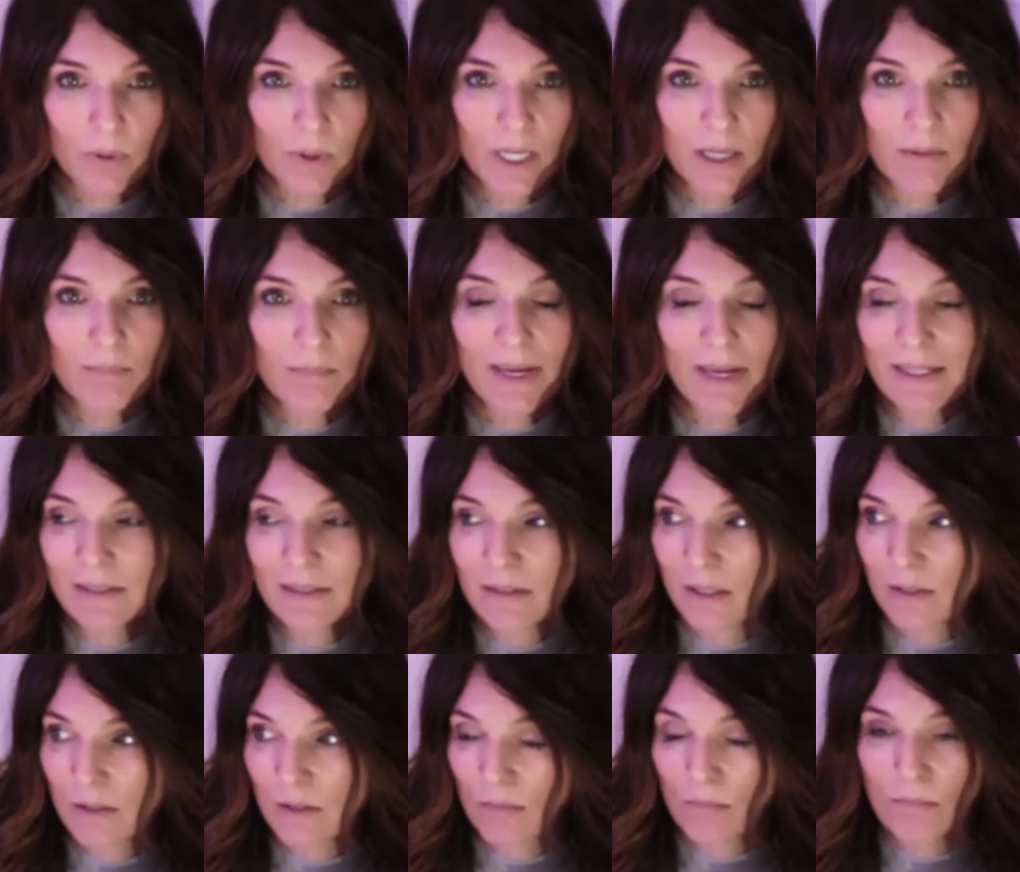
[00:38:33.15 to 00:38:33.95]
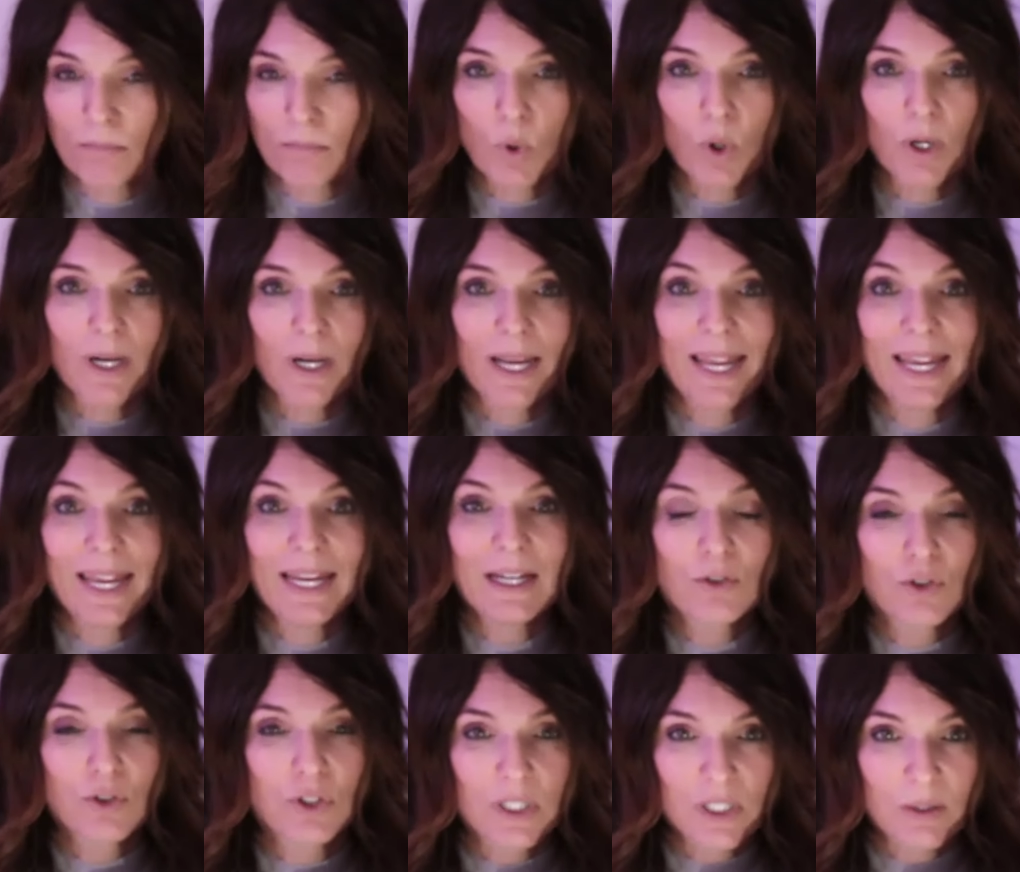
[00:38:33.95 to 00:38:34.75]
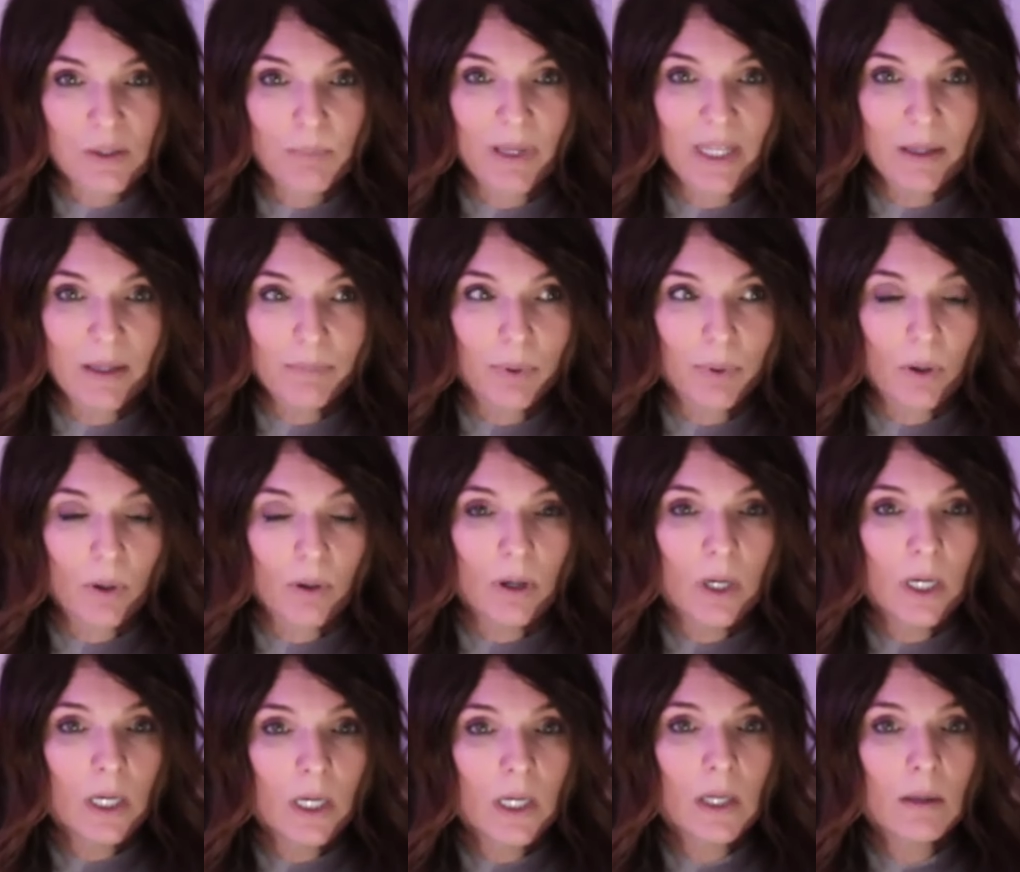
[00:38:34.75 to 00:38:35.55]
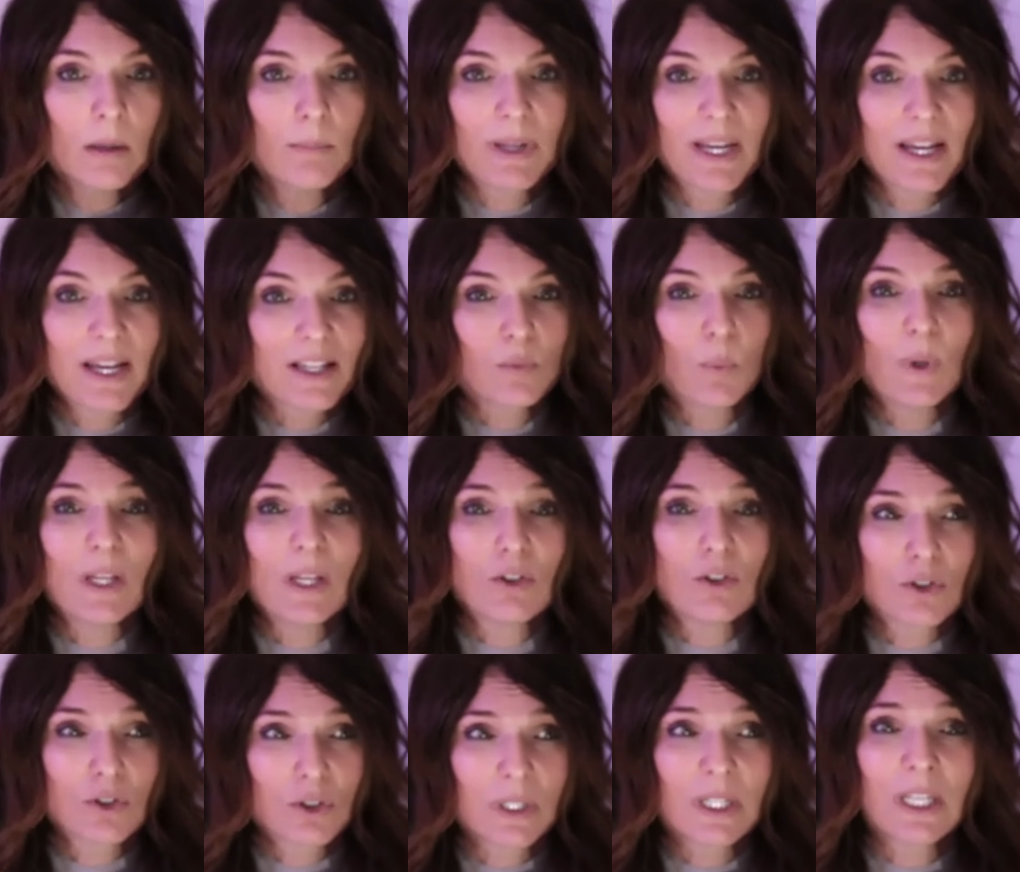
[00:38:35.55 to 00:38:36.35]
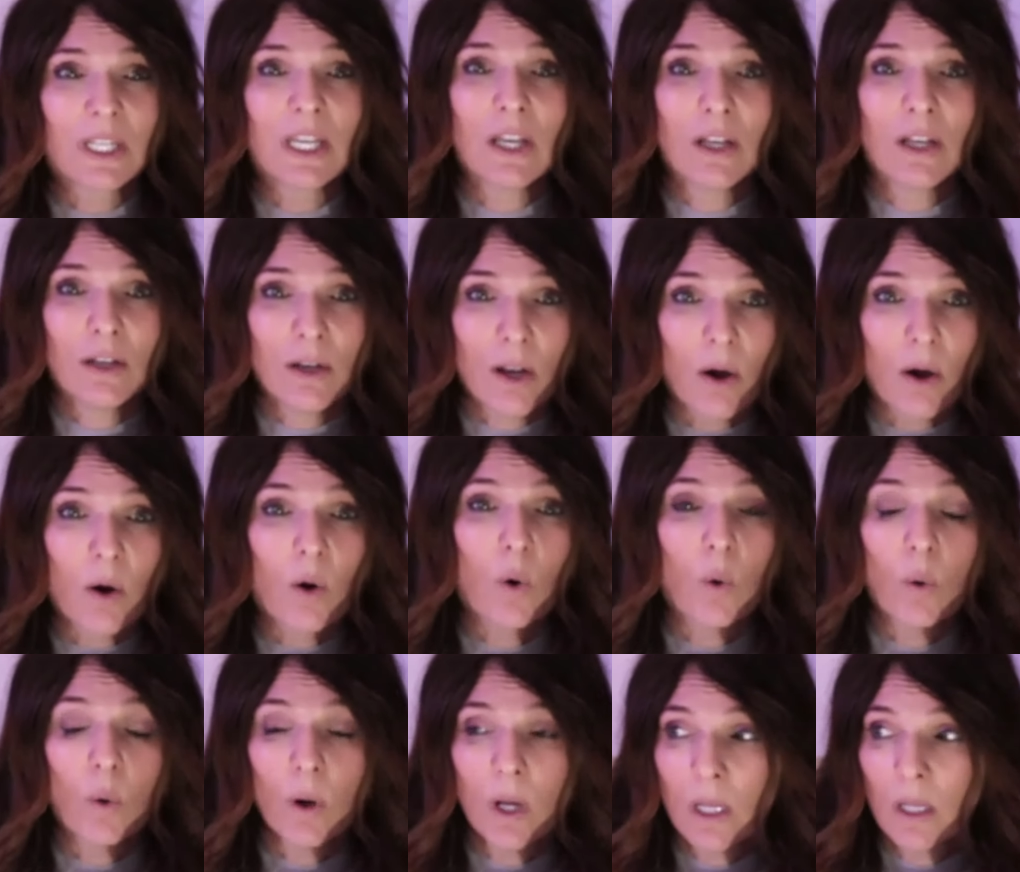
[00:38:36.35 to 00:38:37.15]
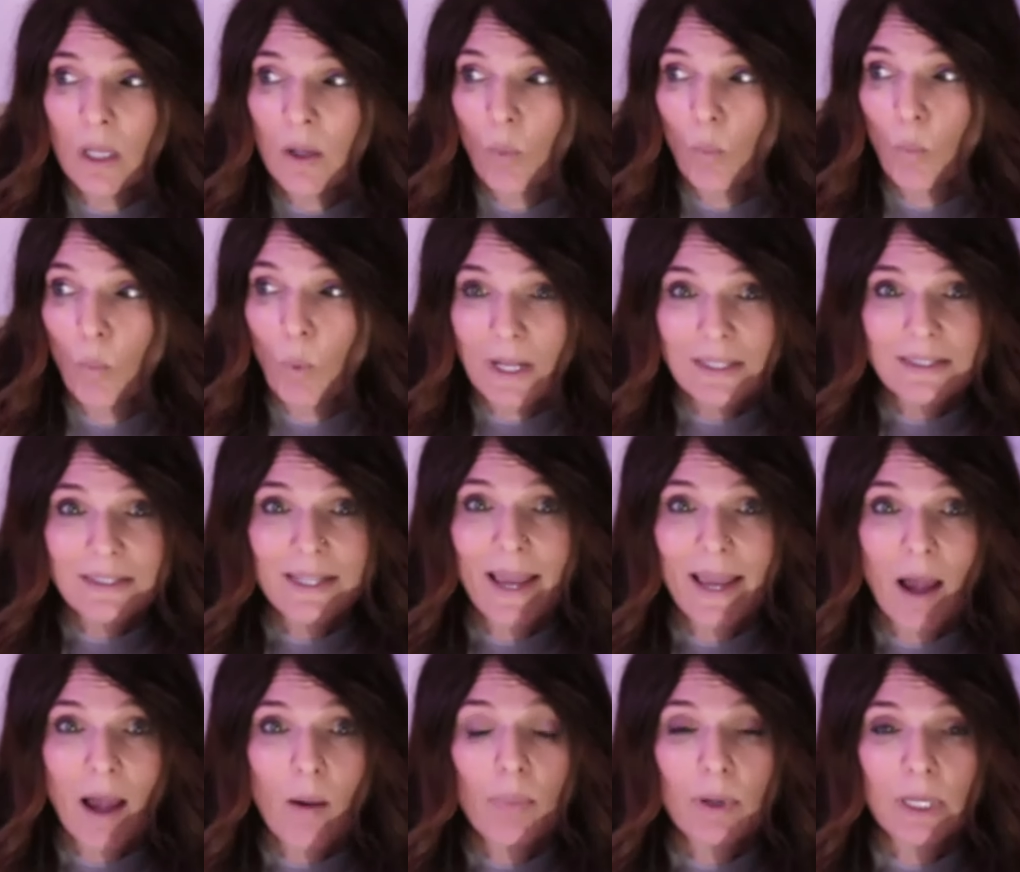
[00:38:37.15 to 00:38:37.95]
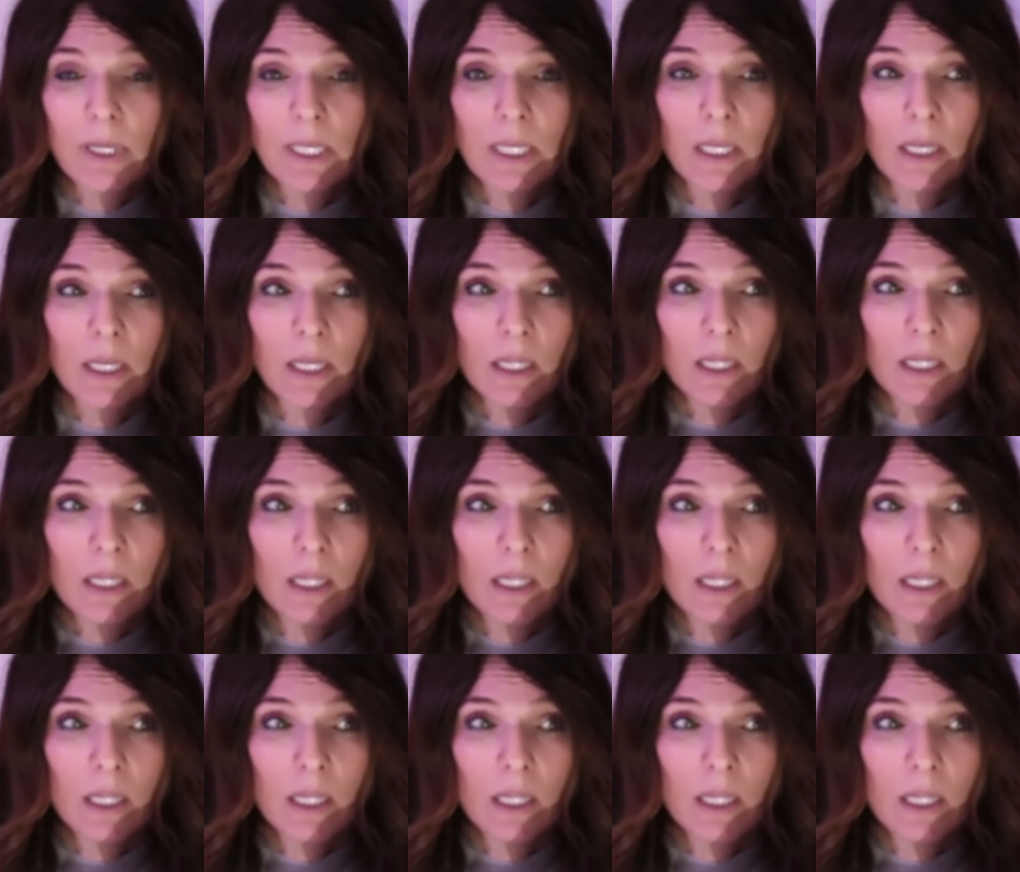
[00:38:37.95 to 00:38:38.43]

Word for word: It makes us right. more anxious people because we shouldn't know what's happening,